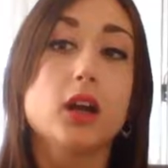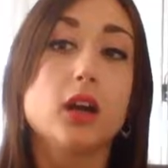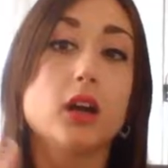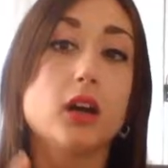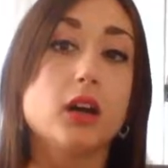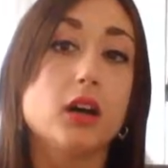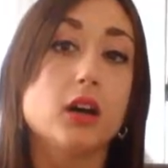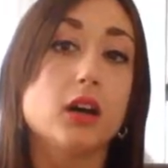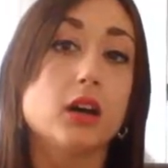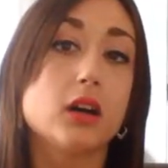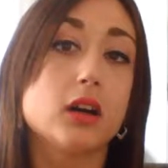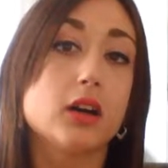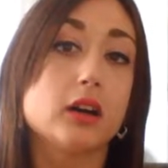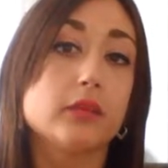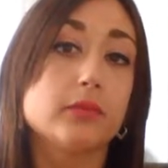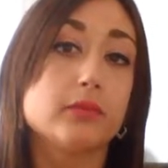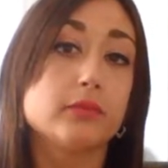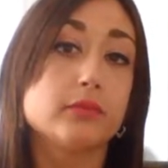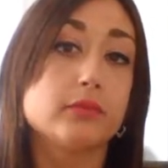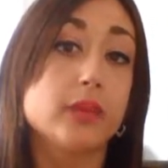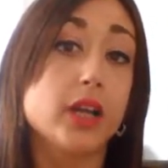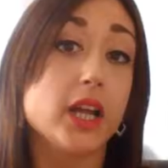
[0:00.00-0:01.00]

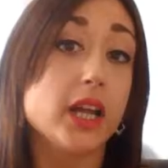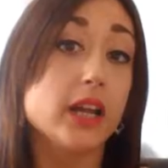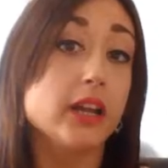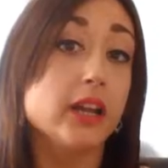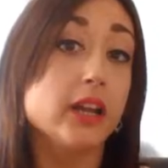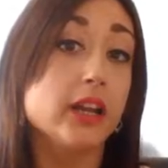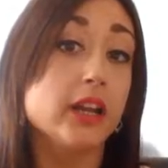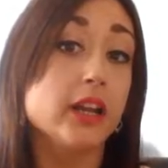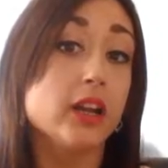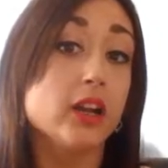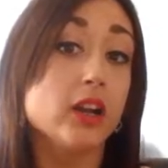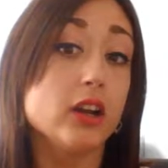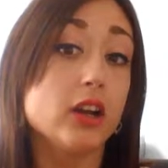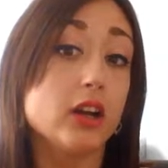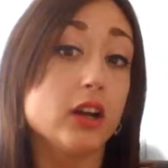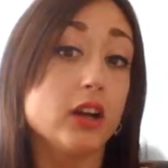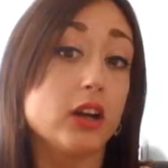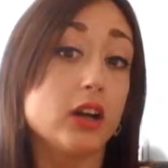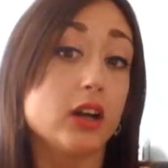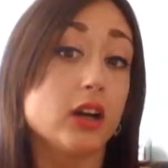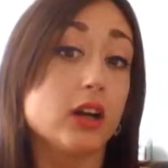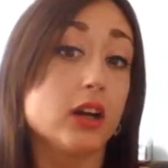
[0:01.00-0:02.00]
Egli
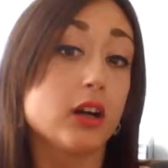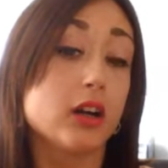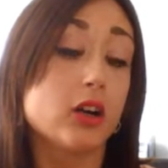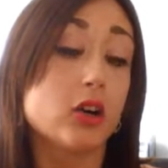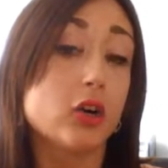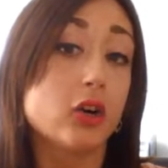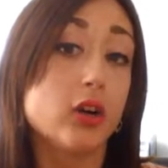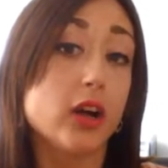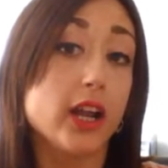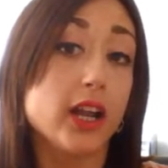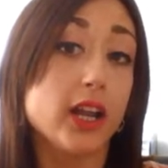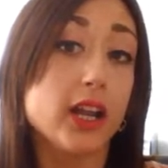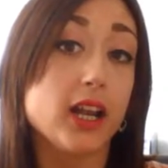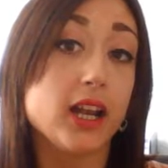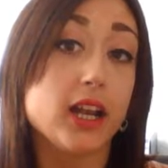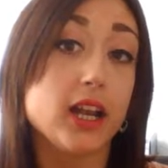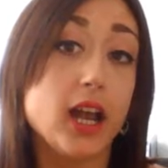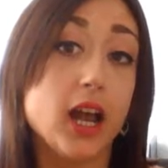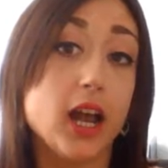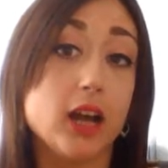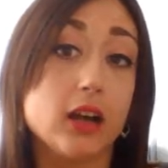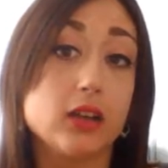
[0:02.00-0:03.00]
o
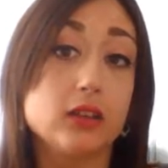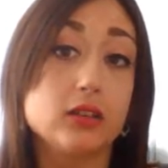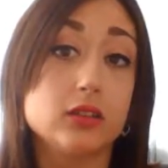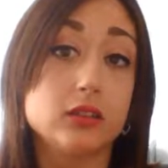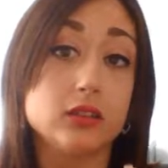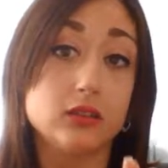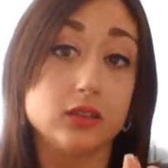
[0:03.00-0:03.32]
ella